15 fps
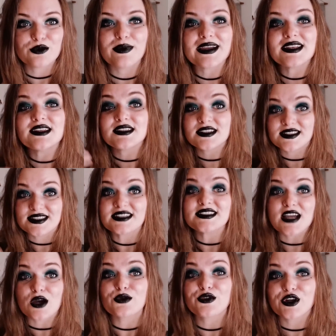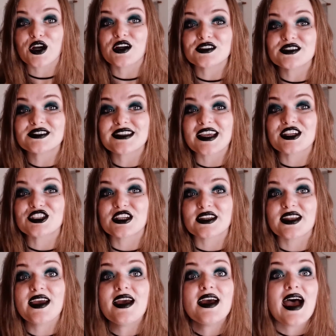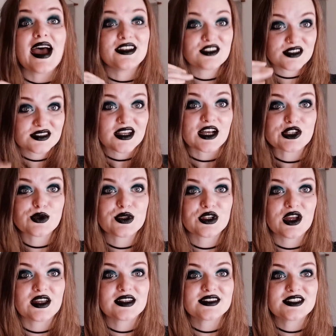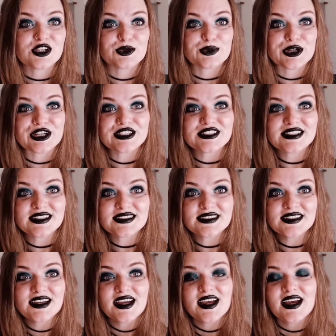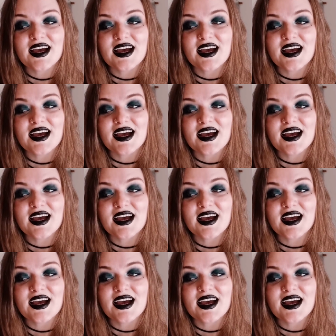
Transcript: You might need to sit down for a consultation and discuss with an artist in person.